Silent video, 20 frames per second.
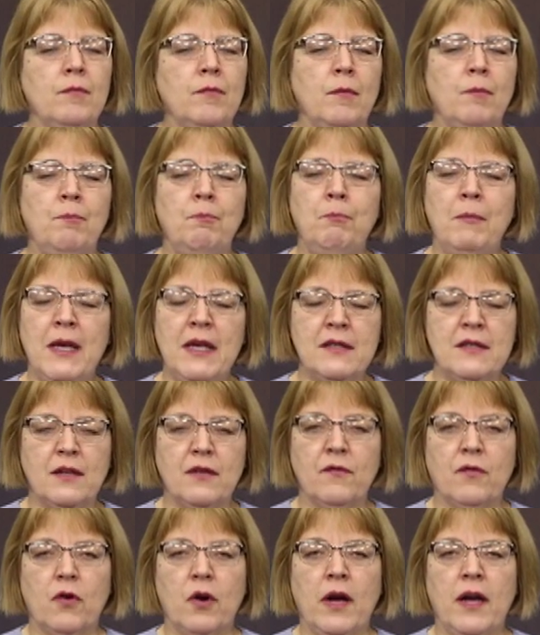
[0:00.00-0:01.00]

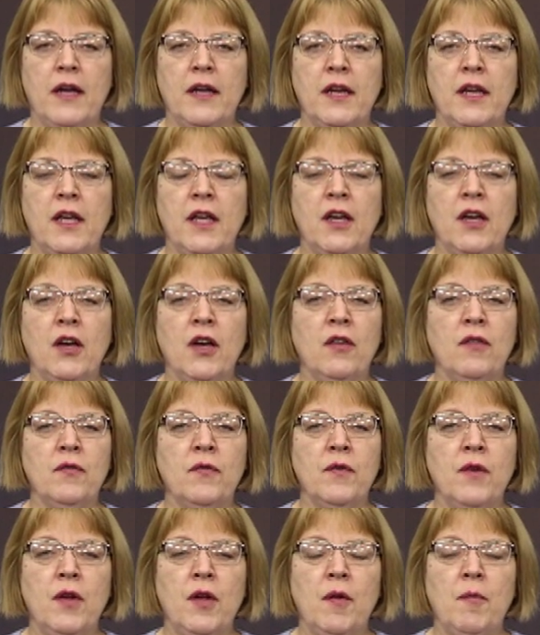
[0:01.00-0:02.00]
amazing variety of
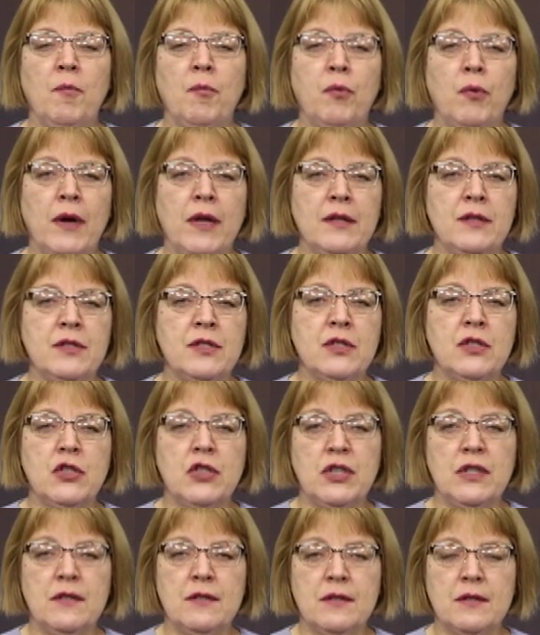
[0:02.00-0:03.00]
breads,
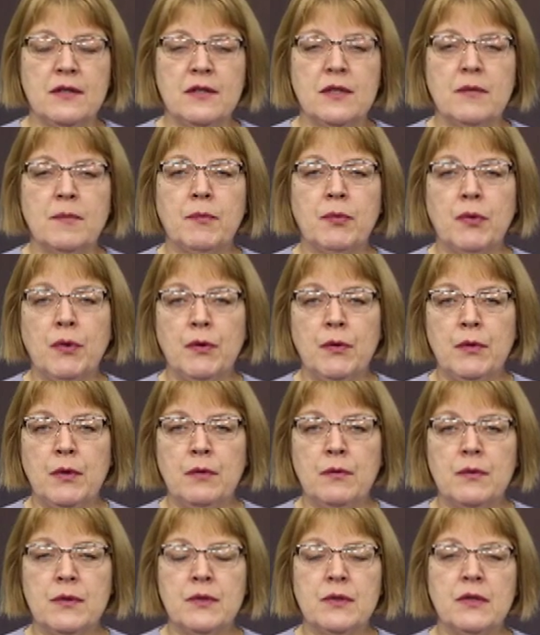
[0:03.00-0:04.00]
cheeses,
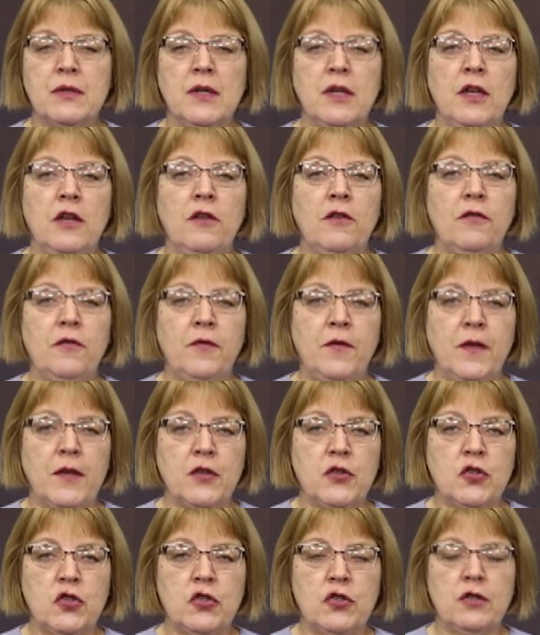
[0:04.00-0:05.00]
produce,
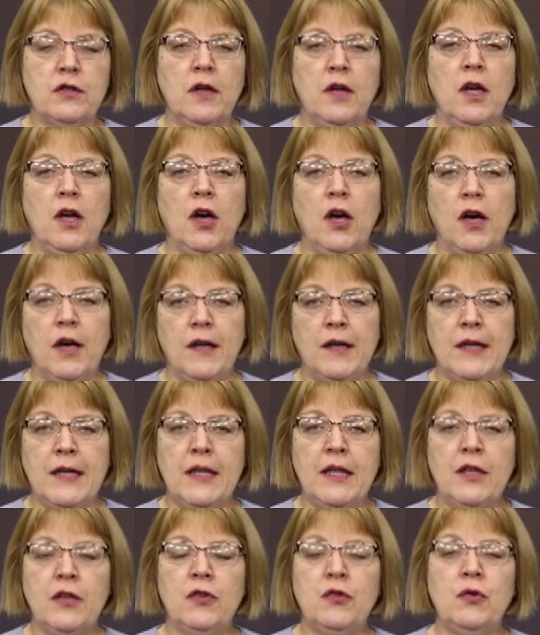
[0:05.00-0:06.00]
fish,
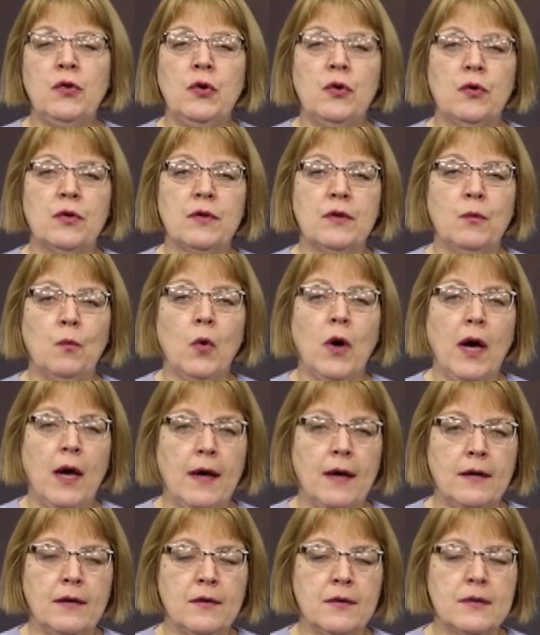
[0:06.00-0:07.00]
honey, New York
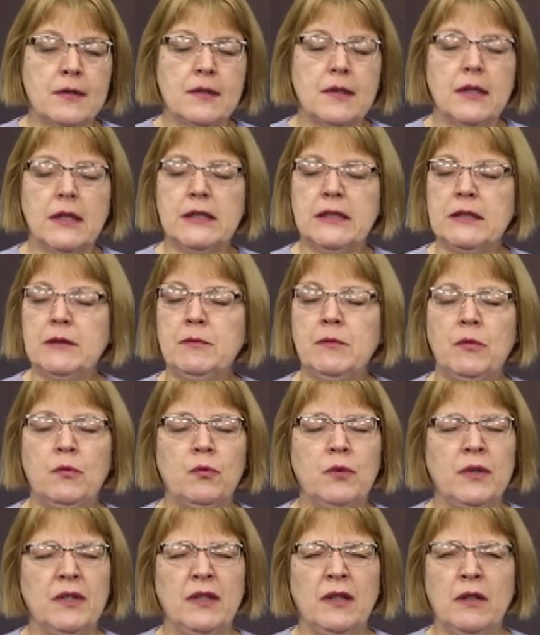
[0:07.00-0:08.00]
wines, um,
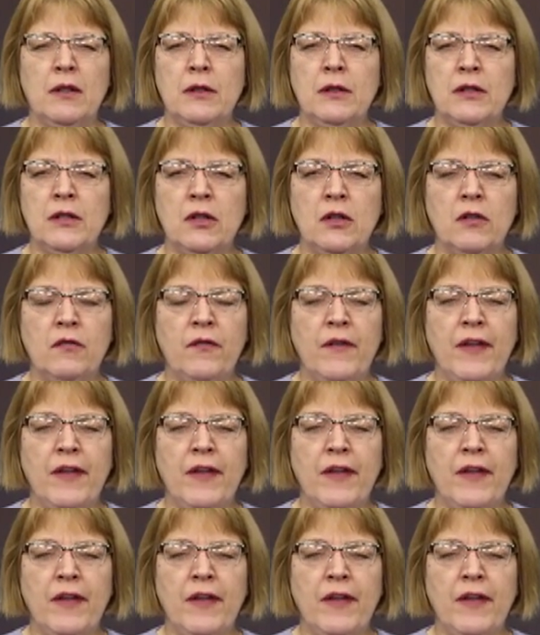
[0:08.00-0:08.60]
really a little of